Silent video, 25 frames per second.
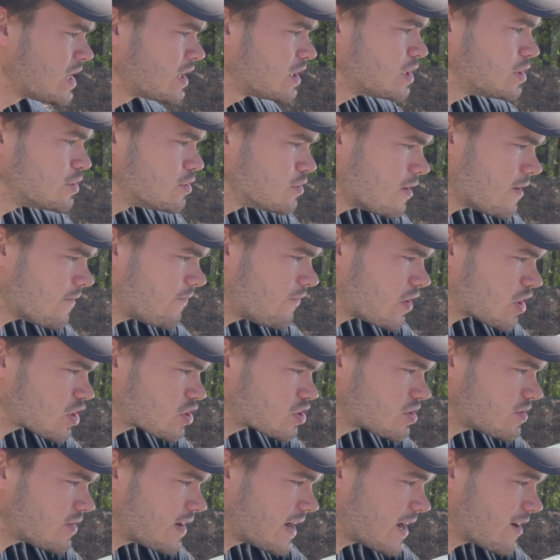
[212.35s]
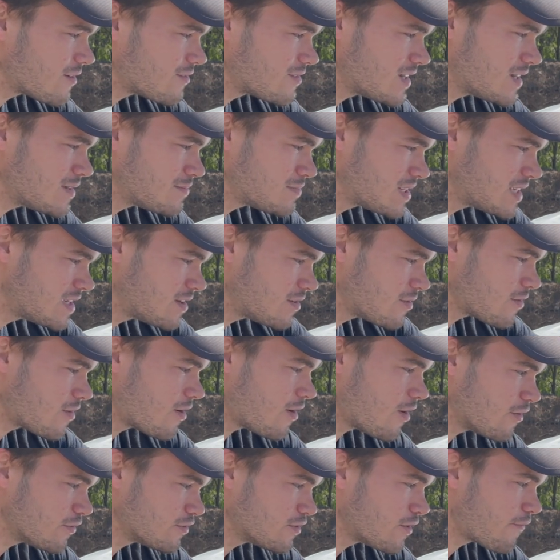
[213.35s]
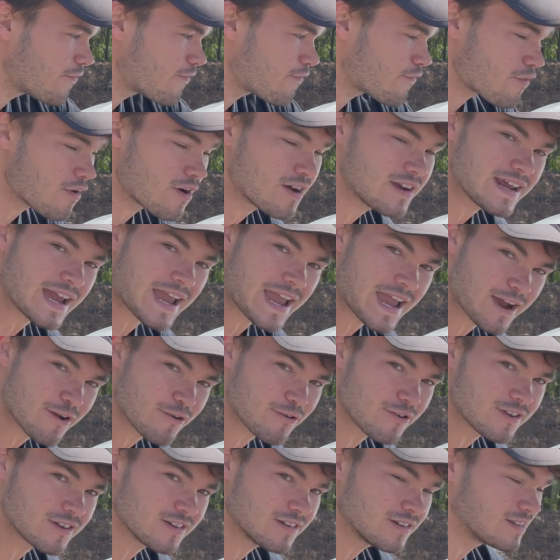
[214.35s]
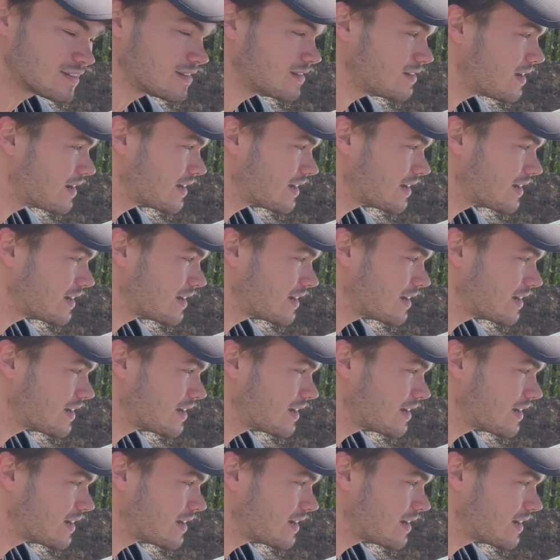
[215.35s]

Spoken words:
You do have functional air dams here on the front area.